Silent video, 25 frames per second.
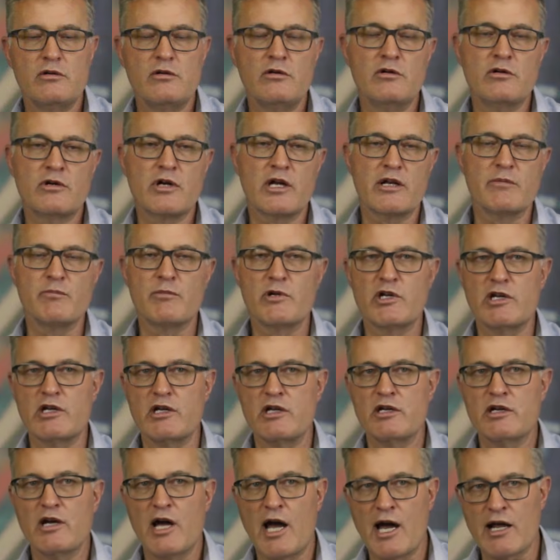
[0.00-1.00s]
you can
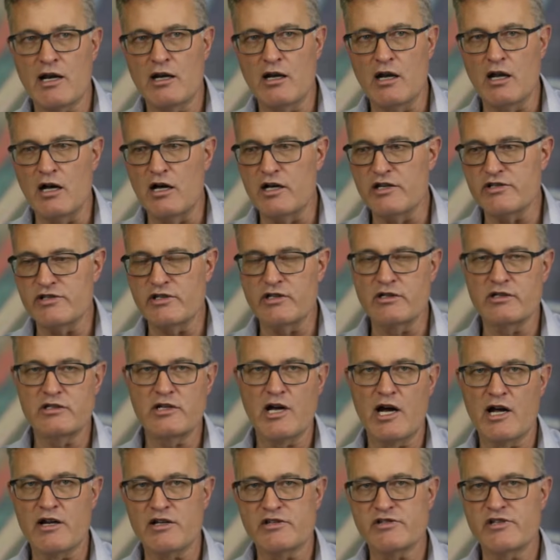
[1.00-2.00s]
be analysing
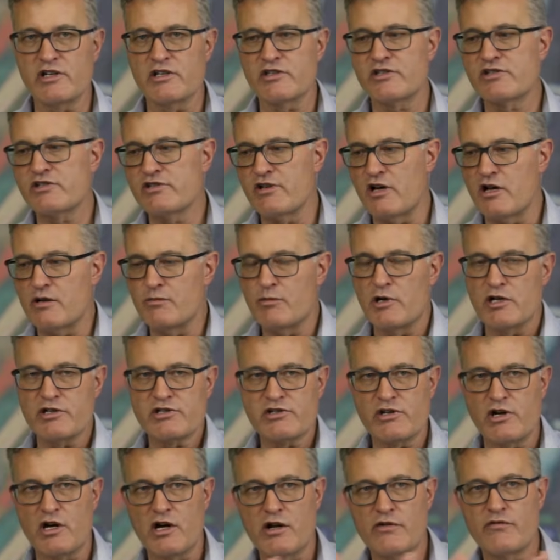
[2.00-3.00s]
data sets side by
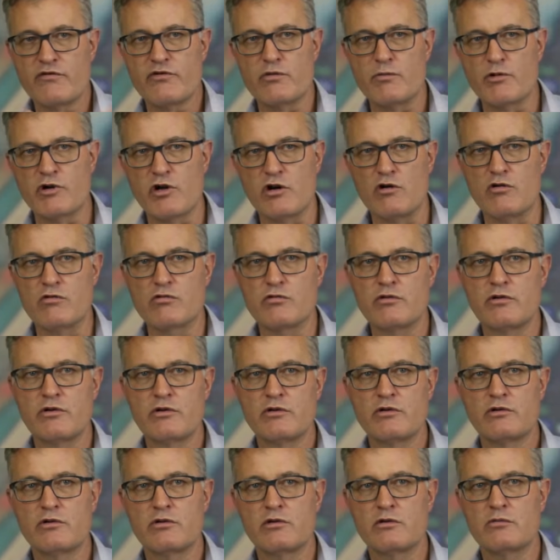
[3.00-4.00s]
side from an old
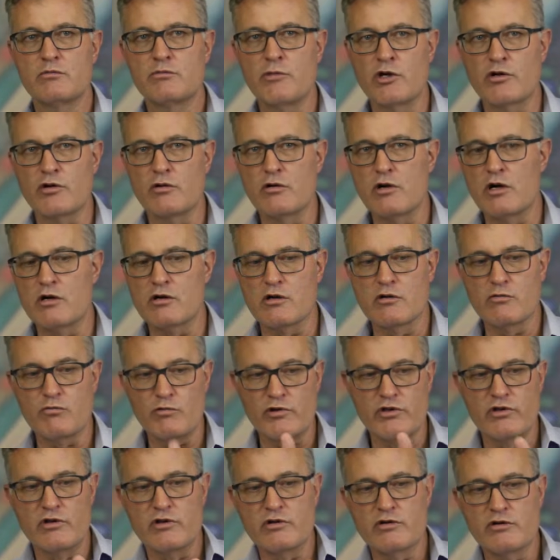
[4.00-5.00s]
model logger
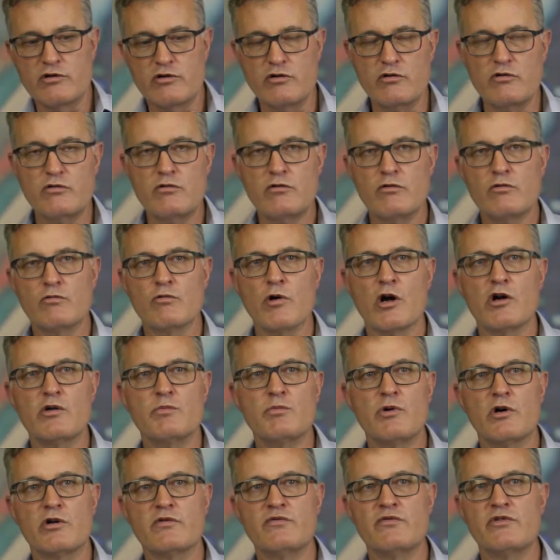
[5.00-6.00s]
with the new
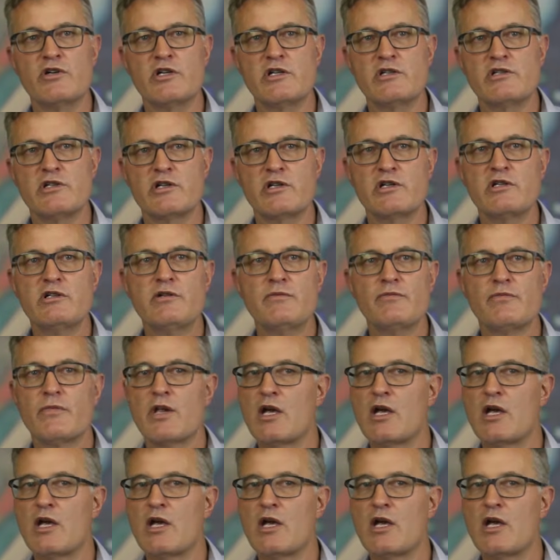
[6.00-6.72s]
RoadPod VT.